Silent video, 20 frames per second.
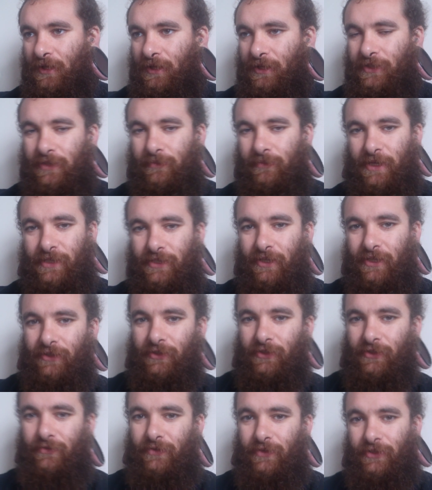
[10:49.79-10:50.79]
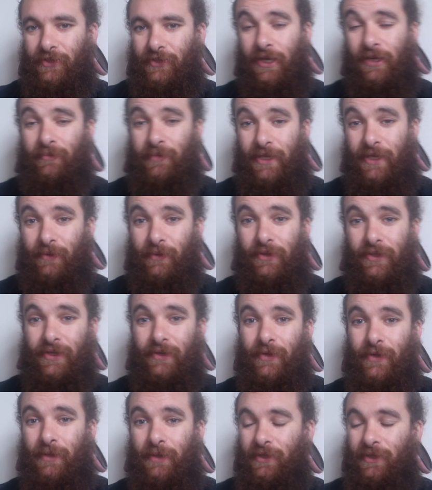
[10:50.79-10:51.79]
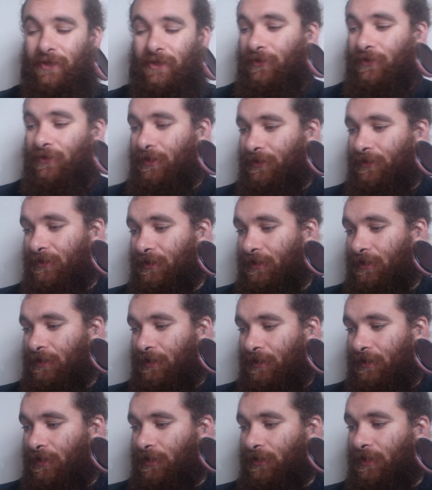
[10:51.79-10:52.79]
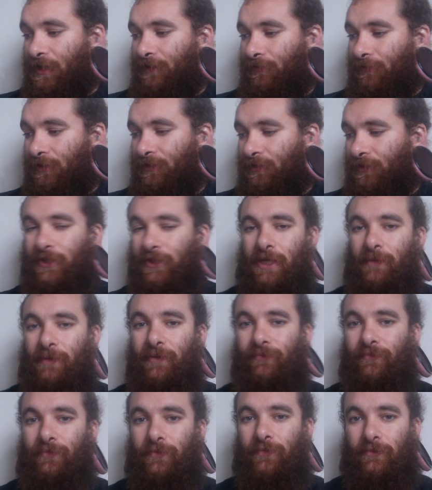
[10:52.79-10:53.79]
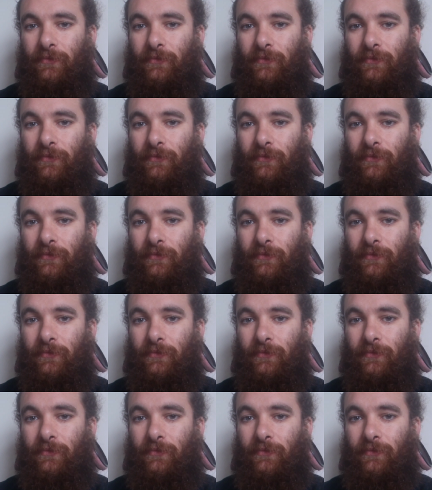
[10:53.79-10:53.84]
it's the best I can do for the time being with the equipment I've got. I don't have a lot of time.